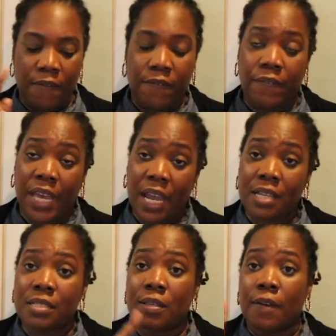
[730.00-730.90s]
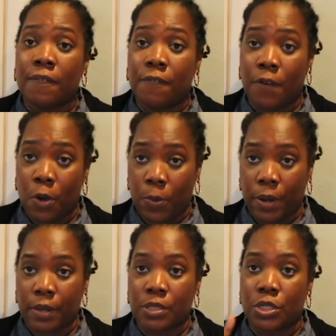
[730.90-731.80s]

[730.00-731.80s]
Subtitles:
fast forward